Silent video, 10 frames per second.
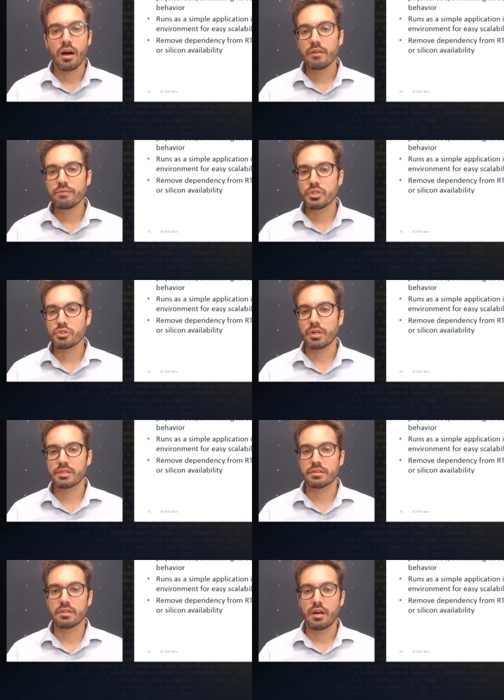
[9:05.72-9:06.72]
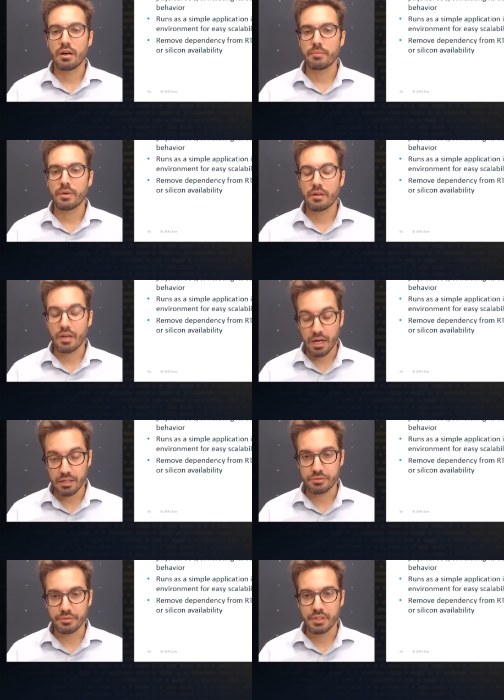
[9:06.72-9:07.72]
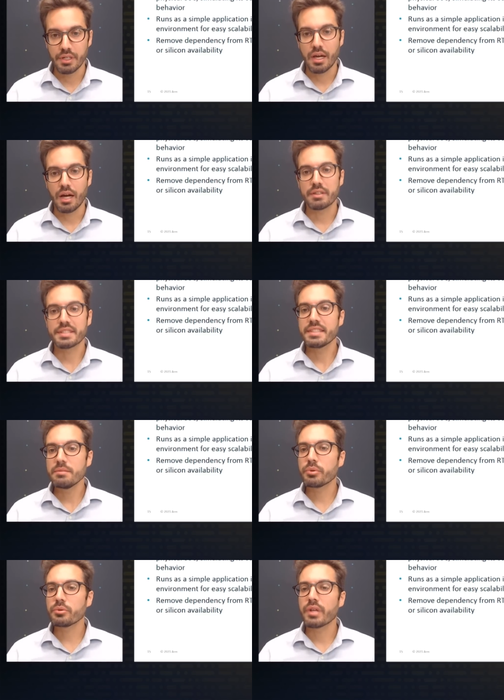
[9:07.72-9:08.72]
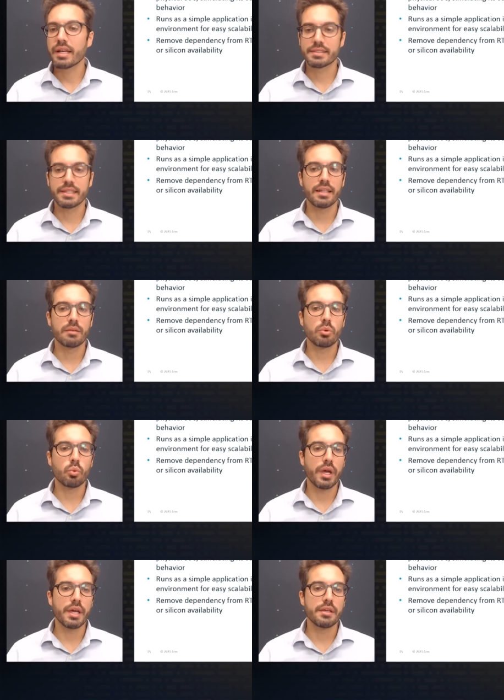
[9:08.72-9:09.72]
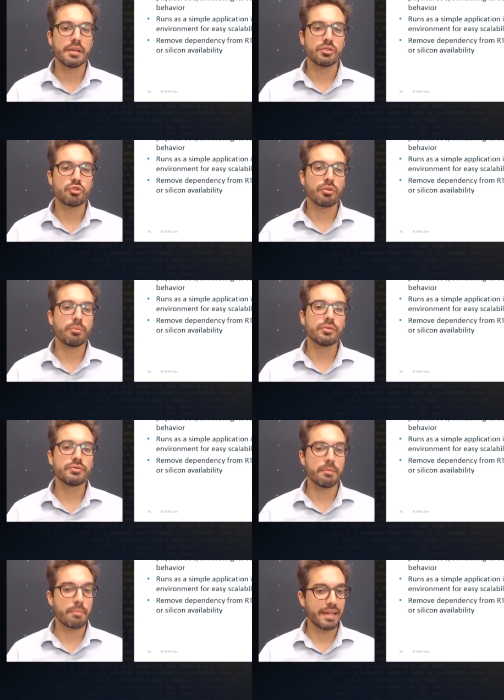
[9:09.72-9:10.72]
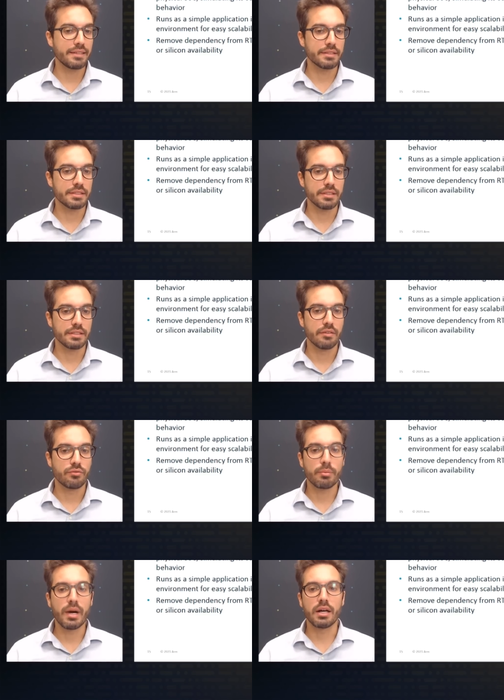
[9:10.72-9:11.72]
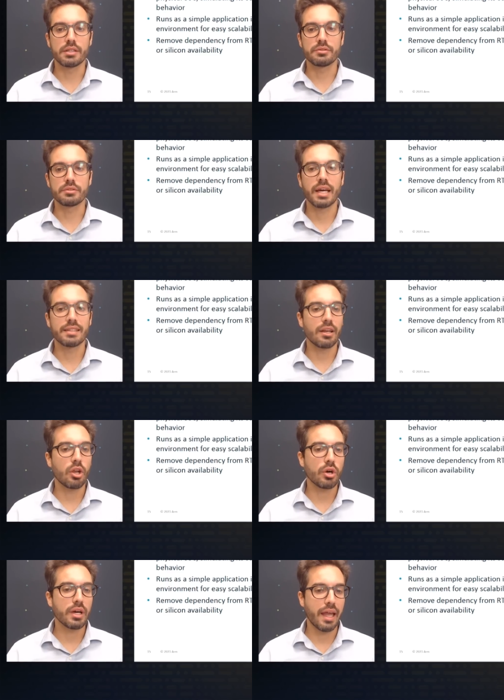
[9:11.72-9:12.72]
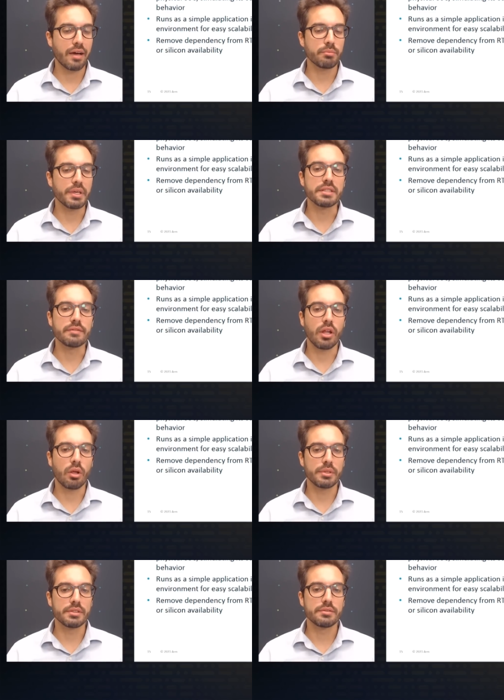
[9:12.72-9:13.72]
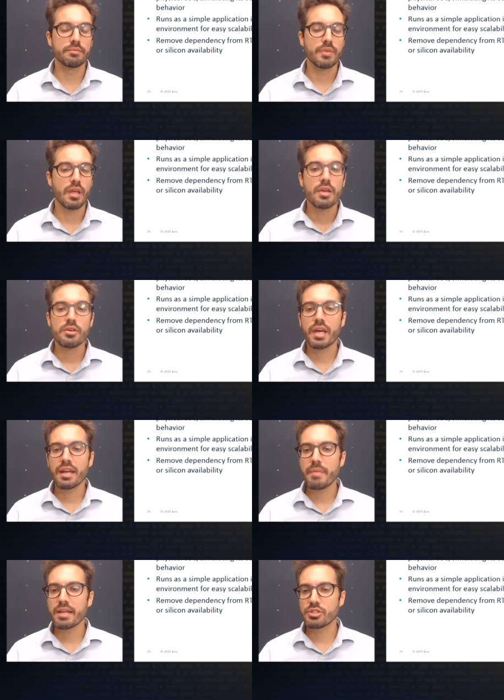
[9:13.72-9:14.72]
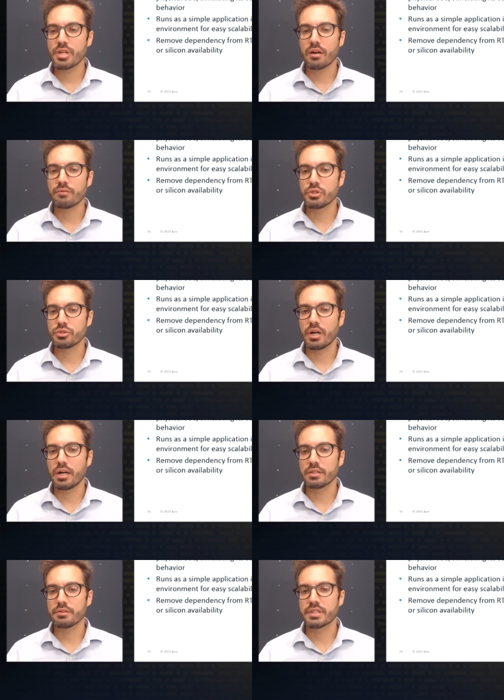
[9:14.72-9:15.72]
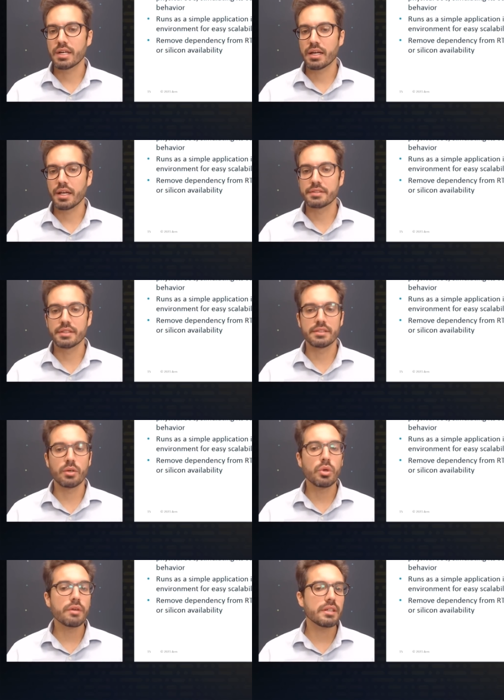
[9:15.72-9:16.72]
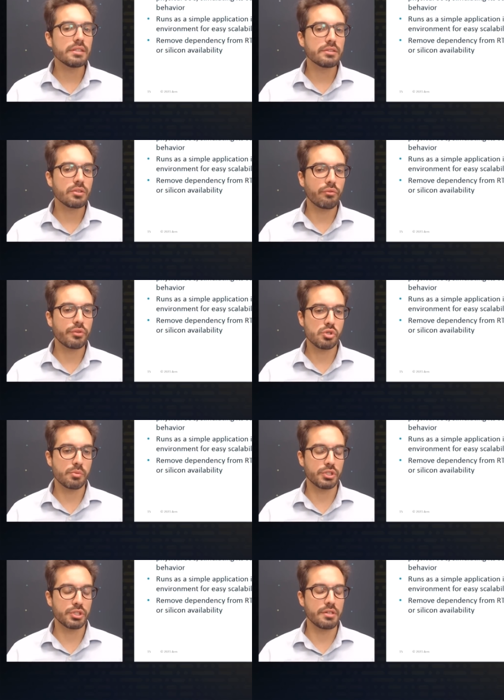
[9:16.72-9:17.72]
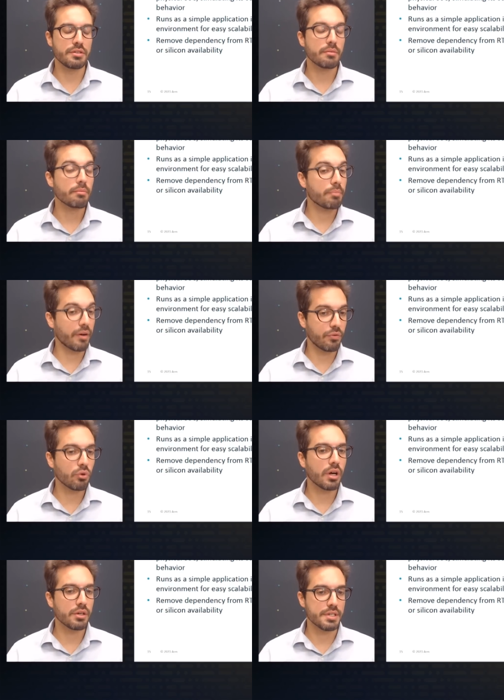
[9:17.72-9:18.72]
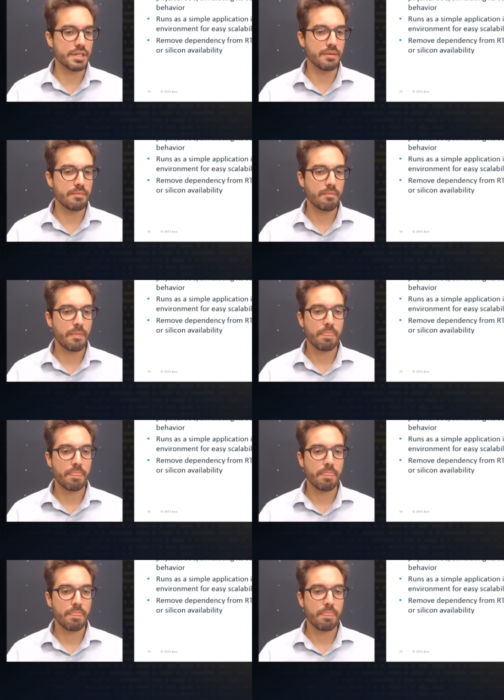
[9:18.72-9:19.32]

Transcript: ARM virtual ARM um, hardware are a simple and scalable way to remove dependency from hardware and unlock cloud-based development. You can imagine ARM virtual hardware targets as the equivalent of virtual machines, but for IoT.